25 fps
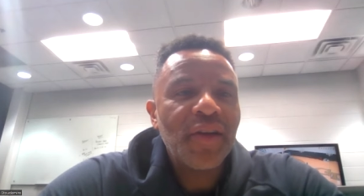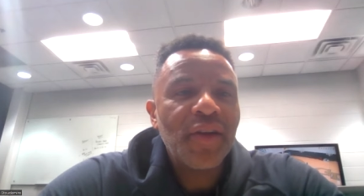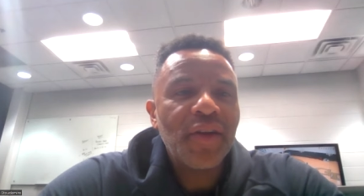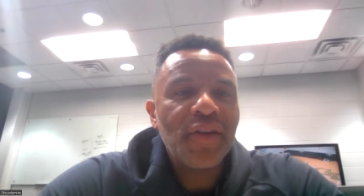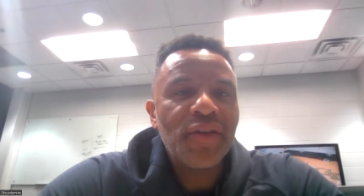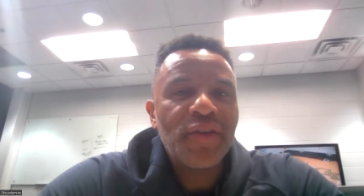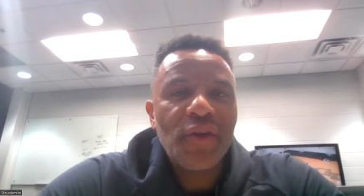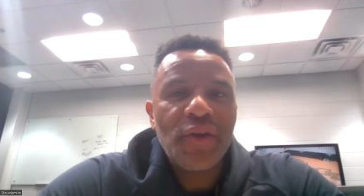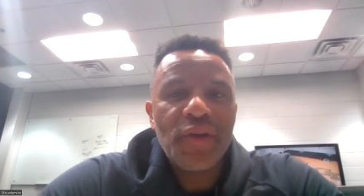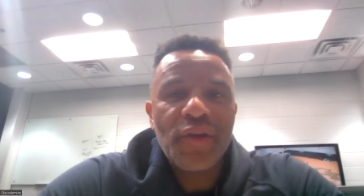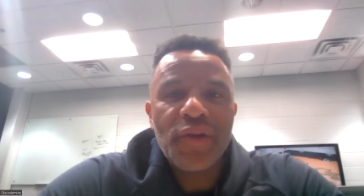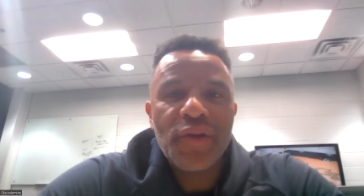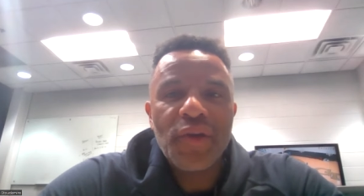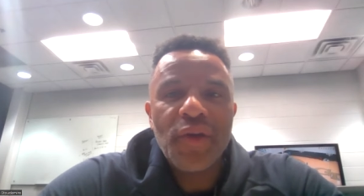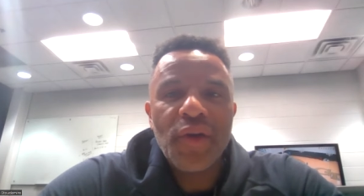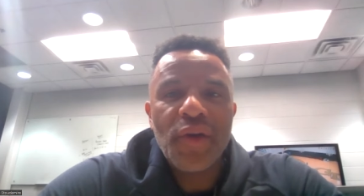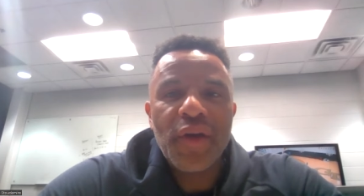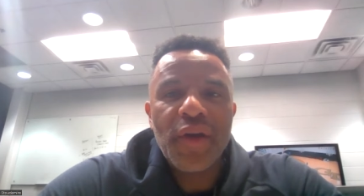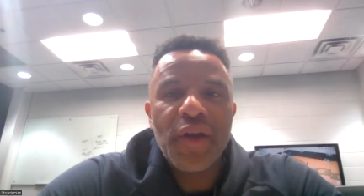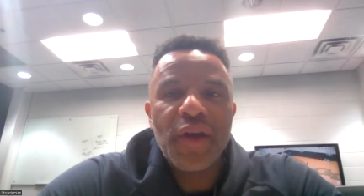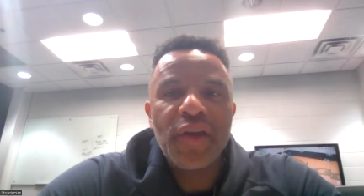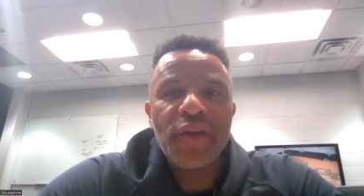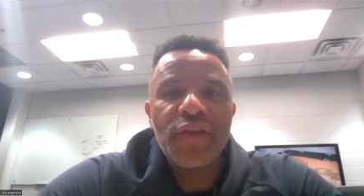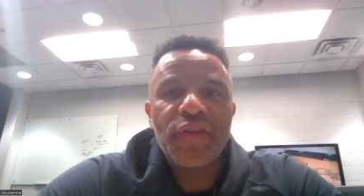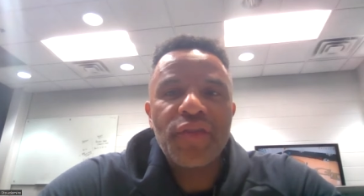so you know
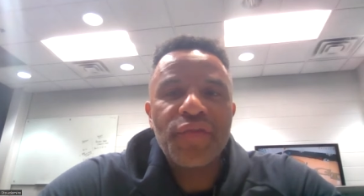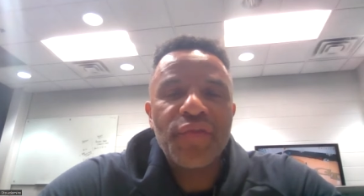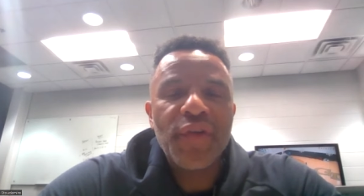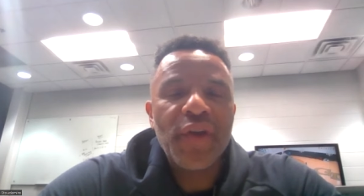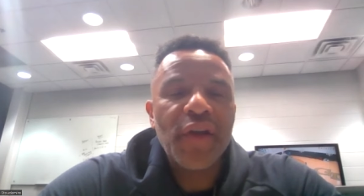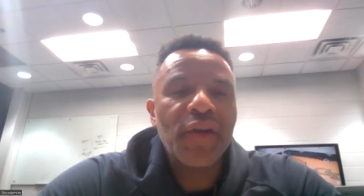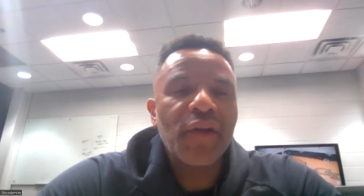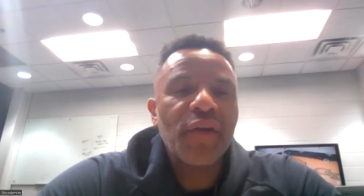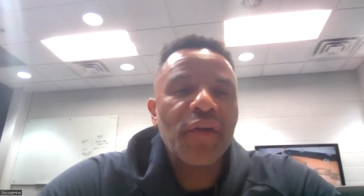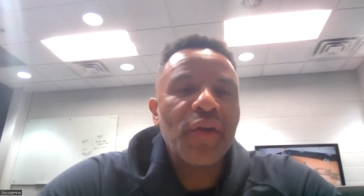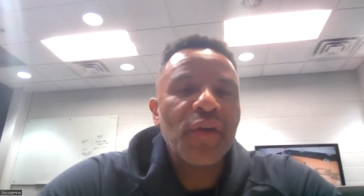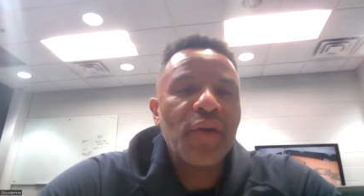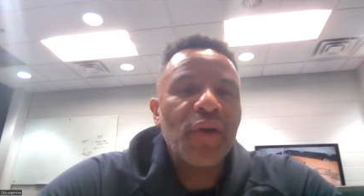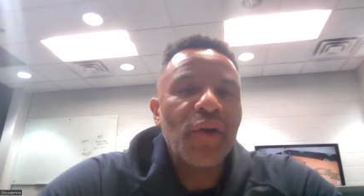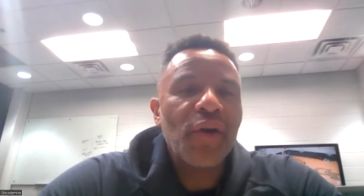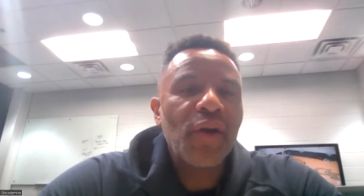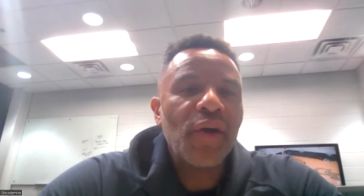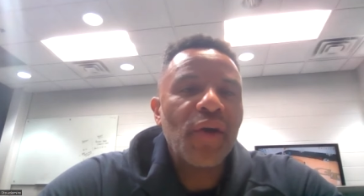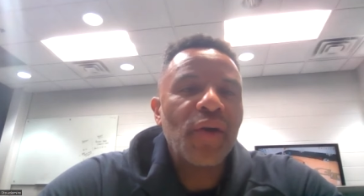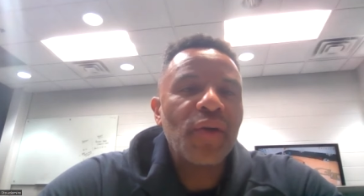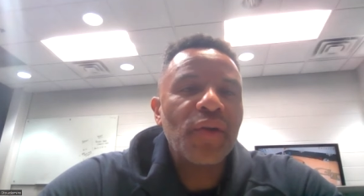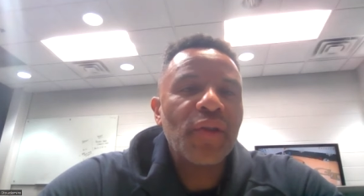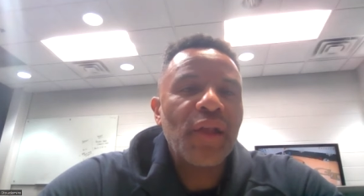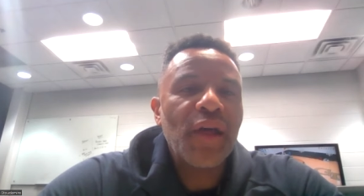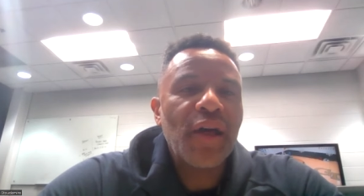he's figuring a
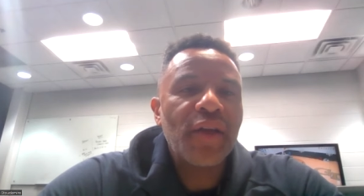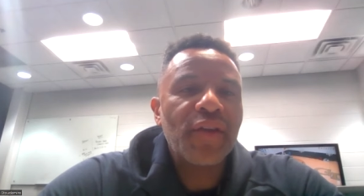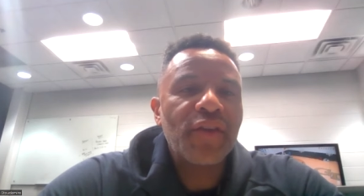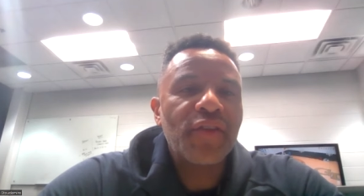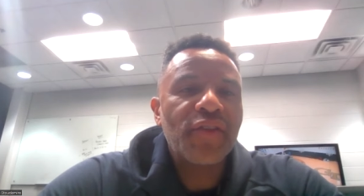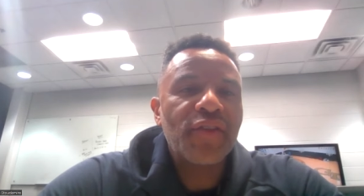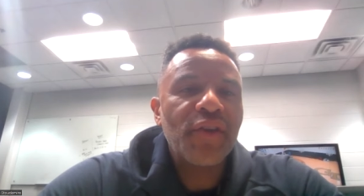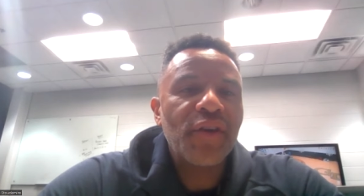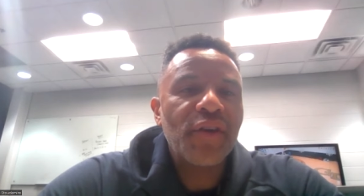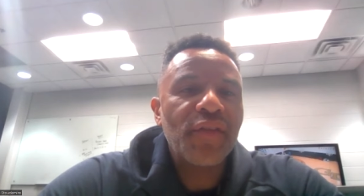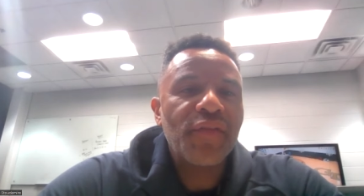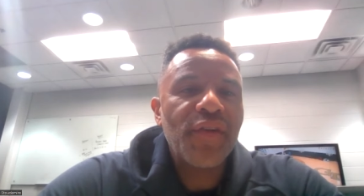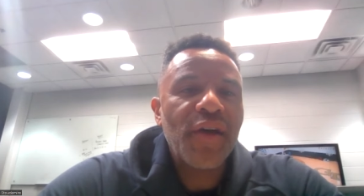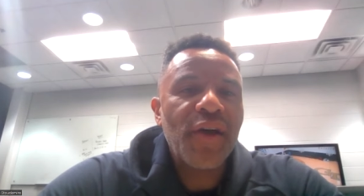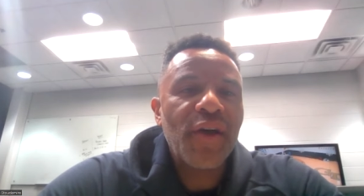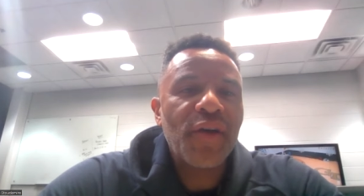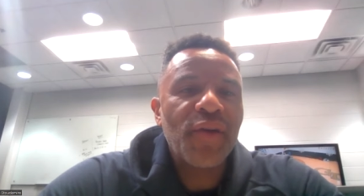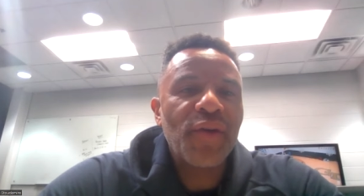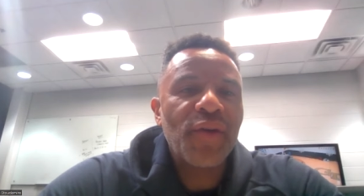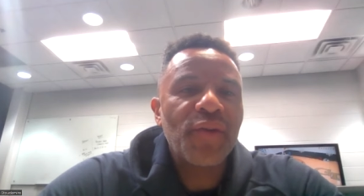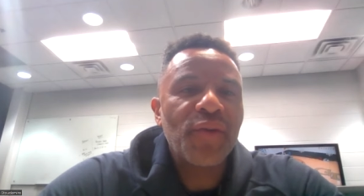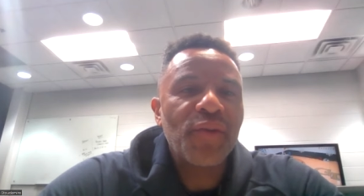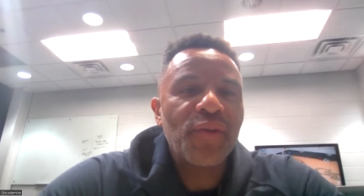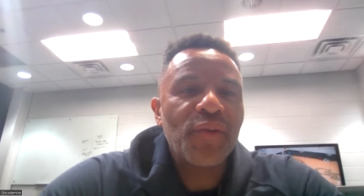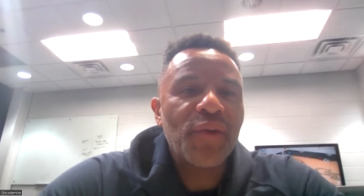whole lot of stuff out
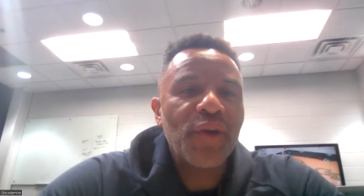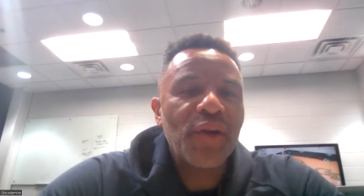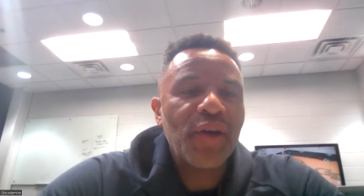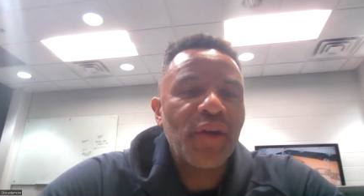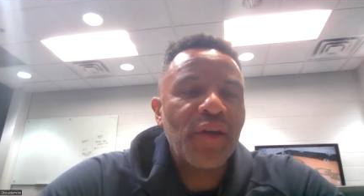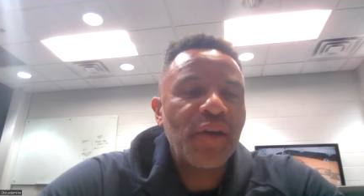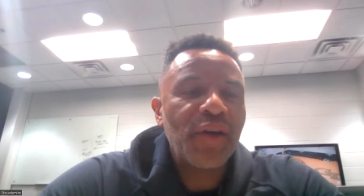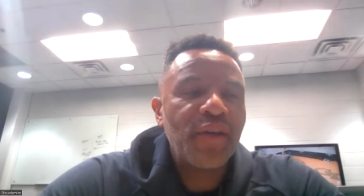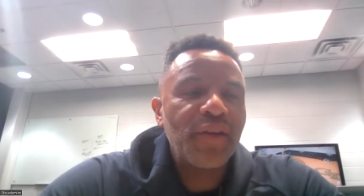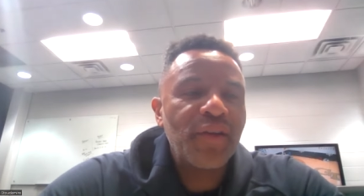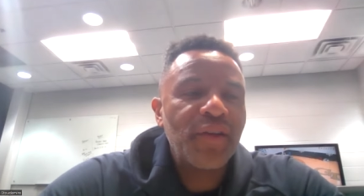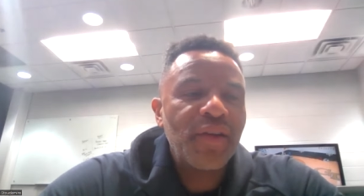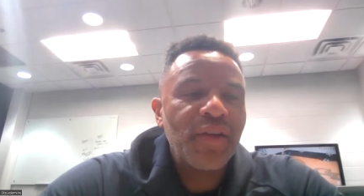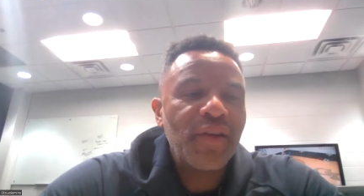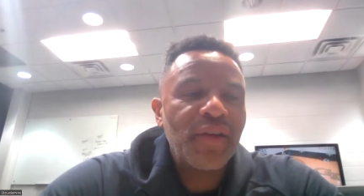on the run.